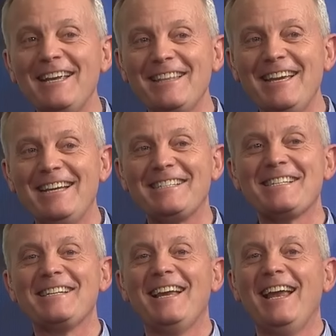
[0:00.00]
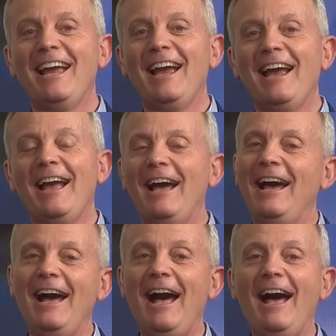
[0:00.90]
tell you this.
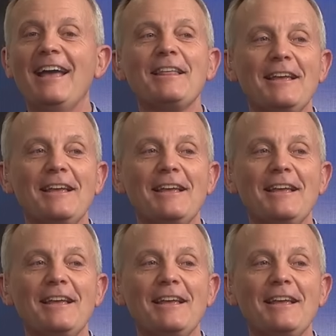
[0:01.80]
I,